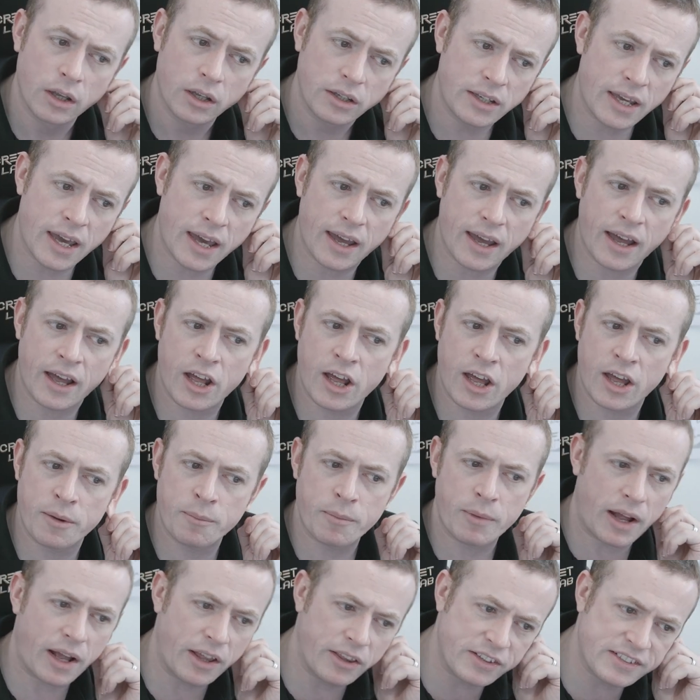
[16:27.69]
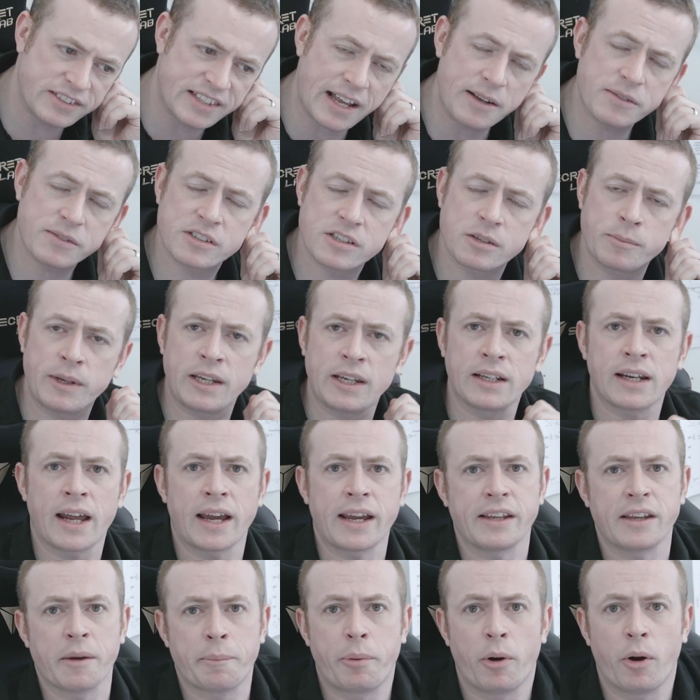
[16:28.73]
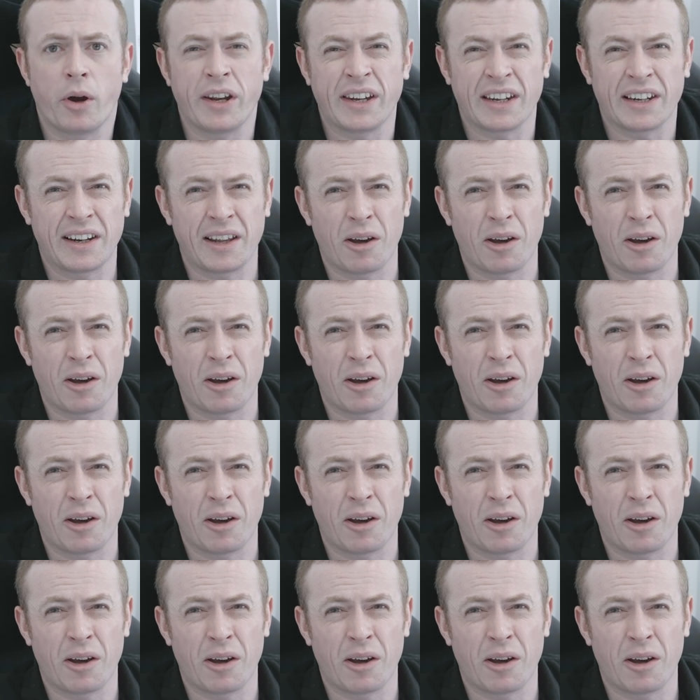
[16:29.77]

Yeah, um, sounds to me like you're putting a